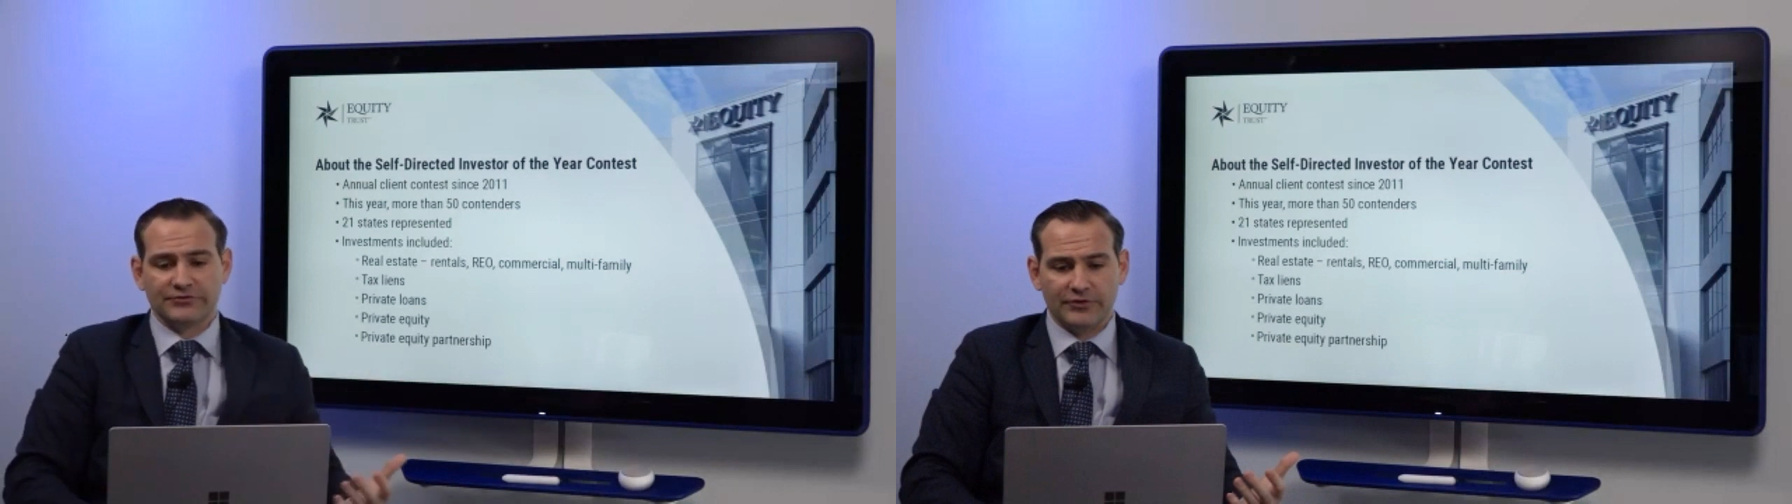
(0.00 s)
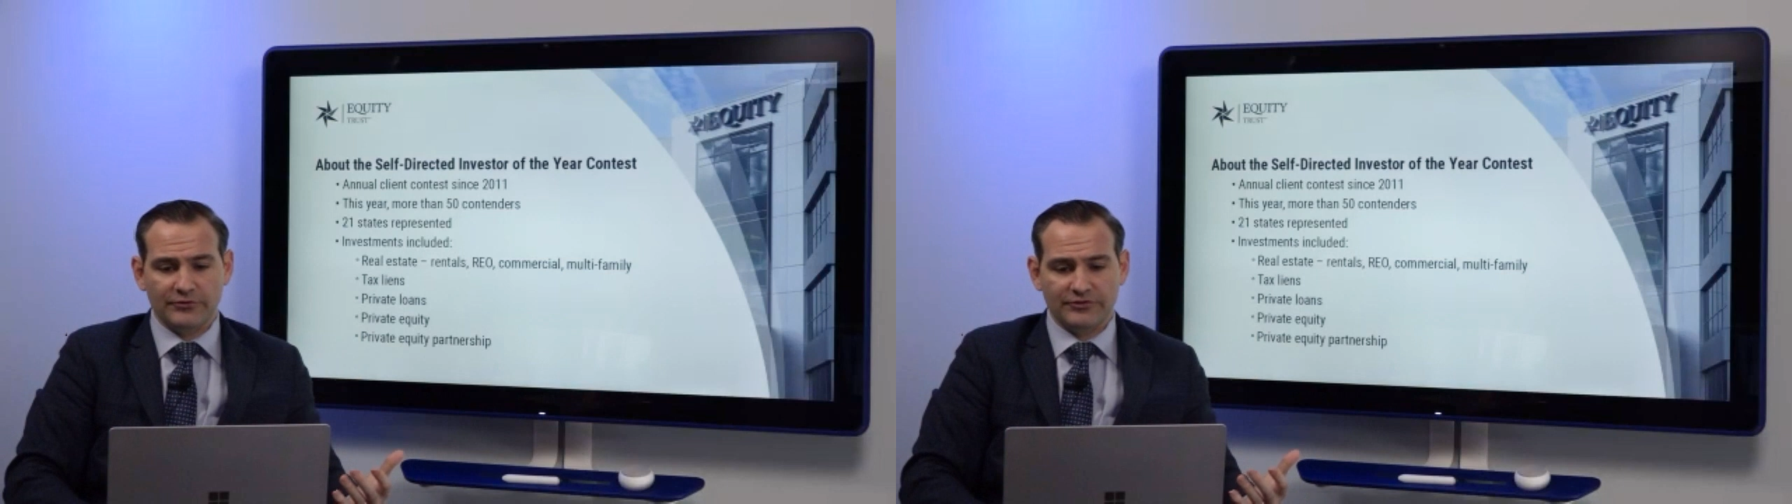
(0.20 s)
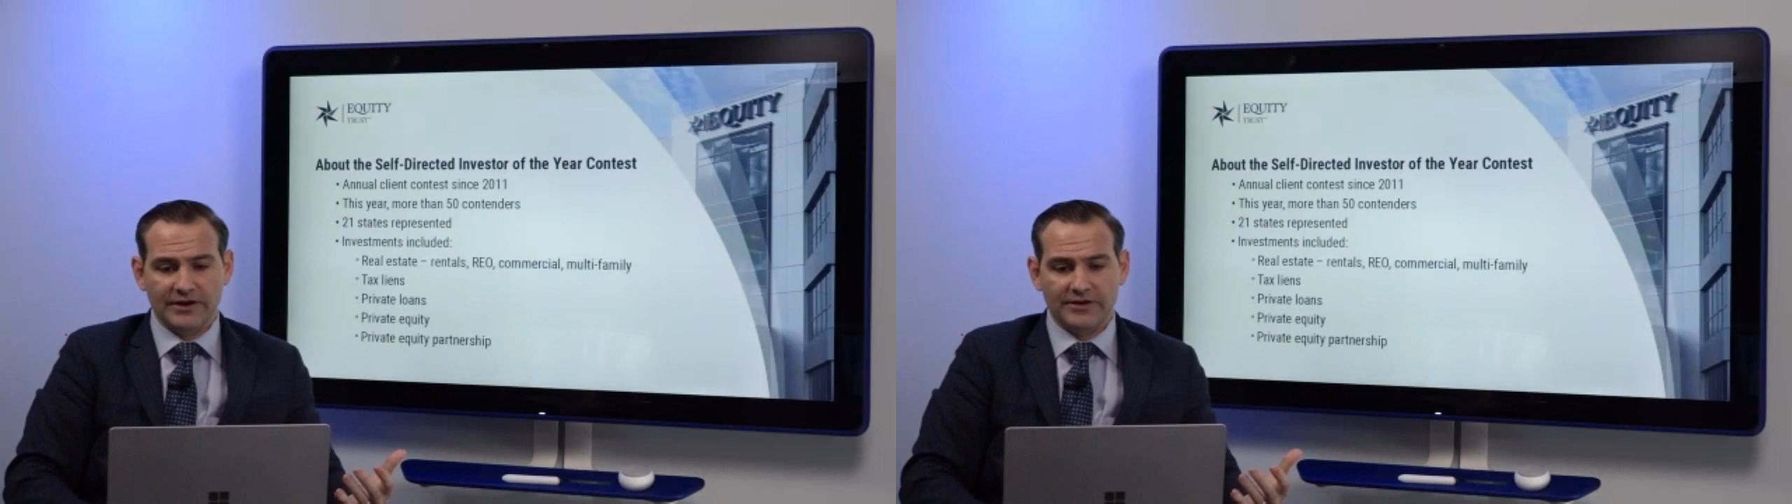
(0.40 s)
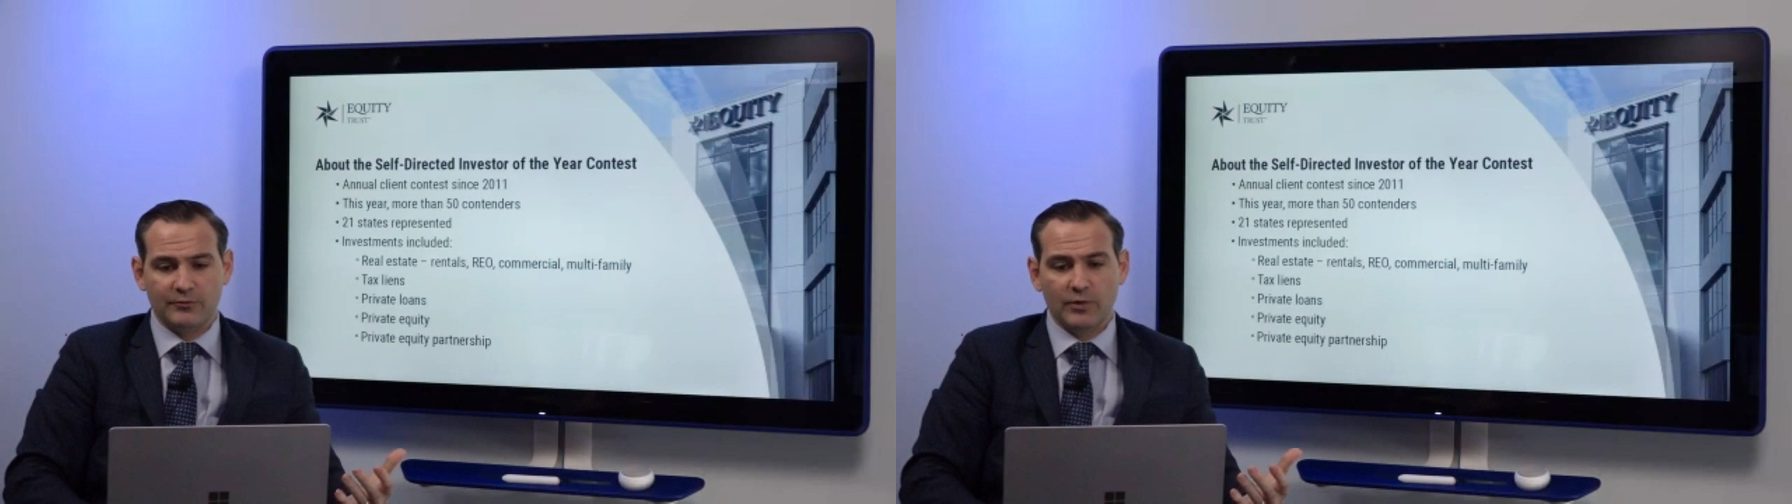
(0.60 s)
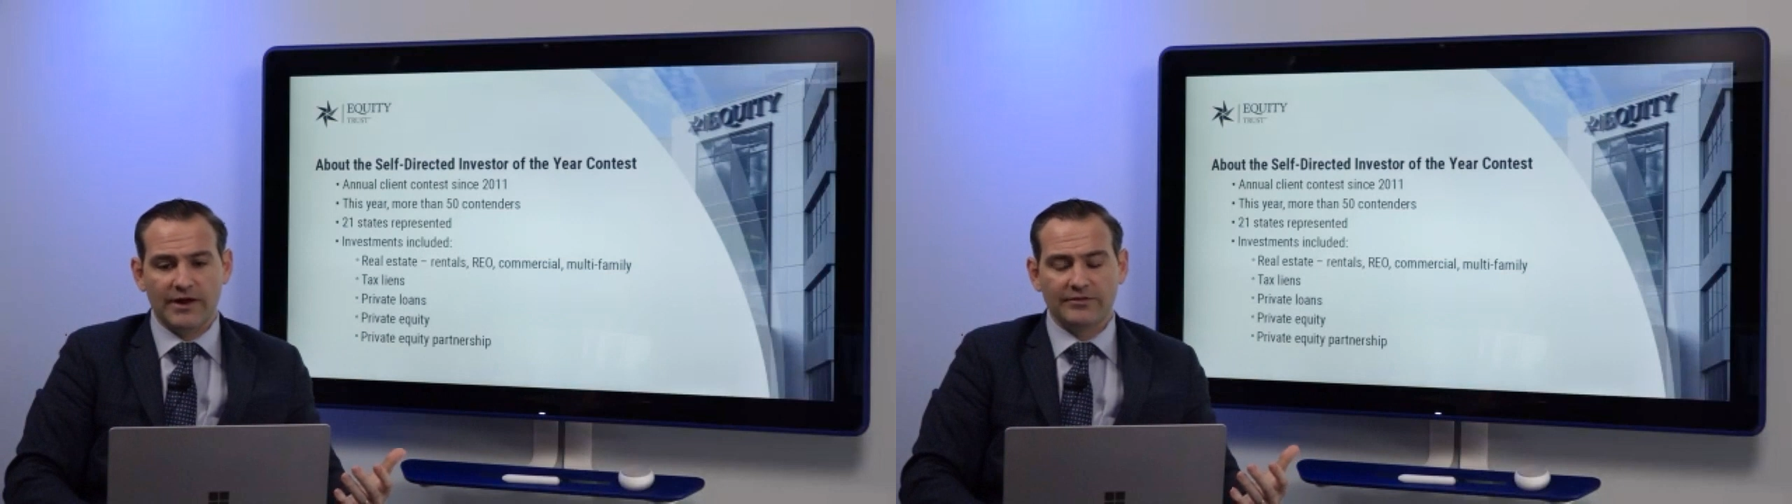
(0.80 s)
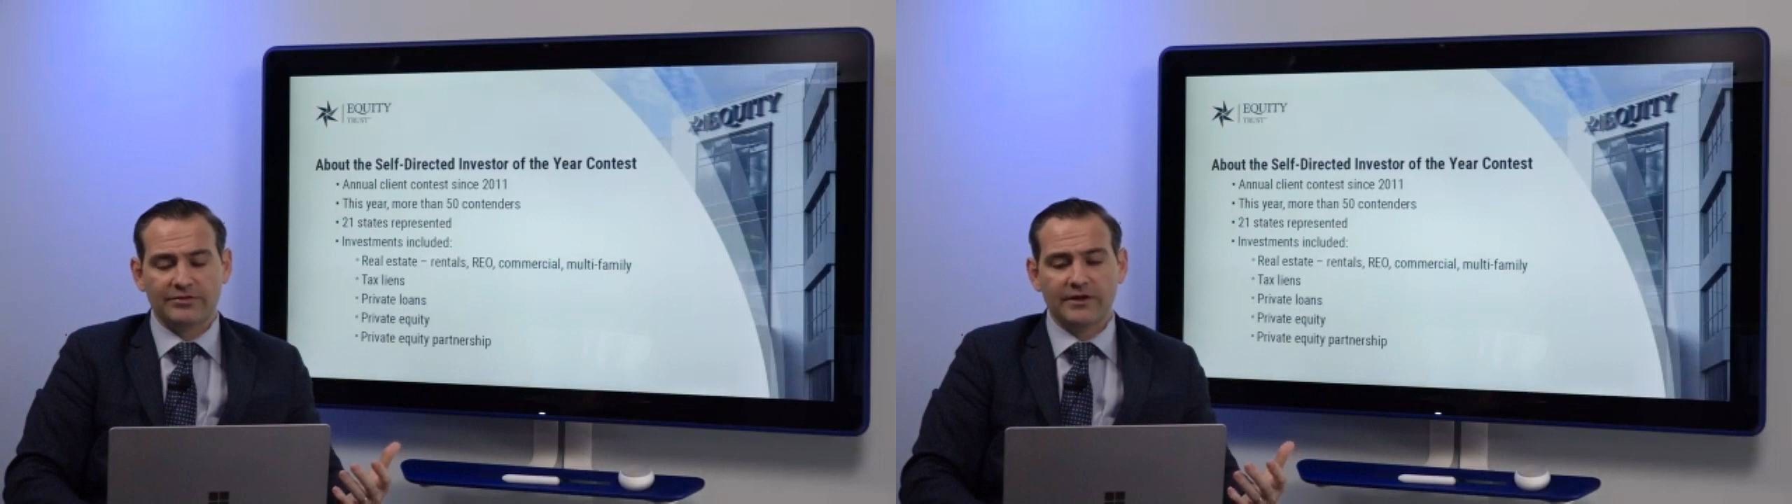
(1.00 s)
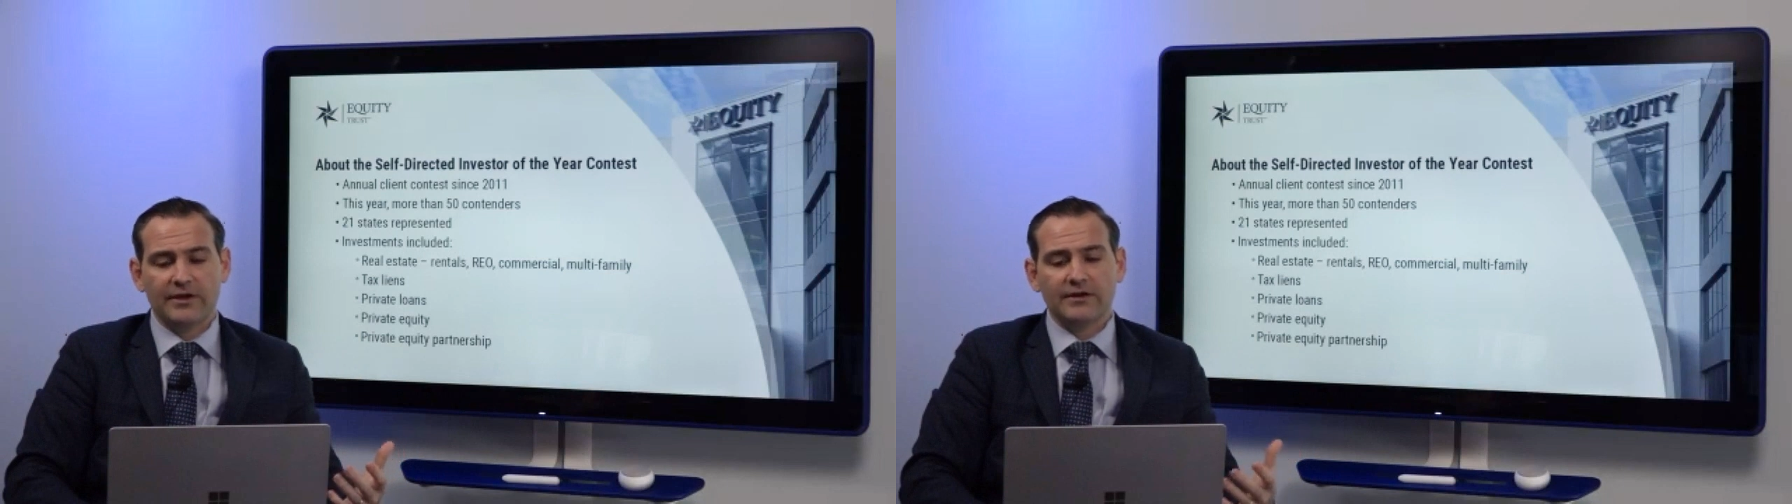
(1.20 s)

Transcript: associated with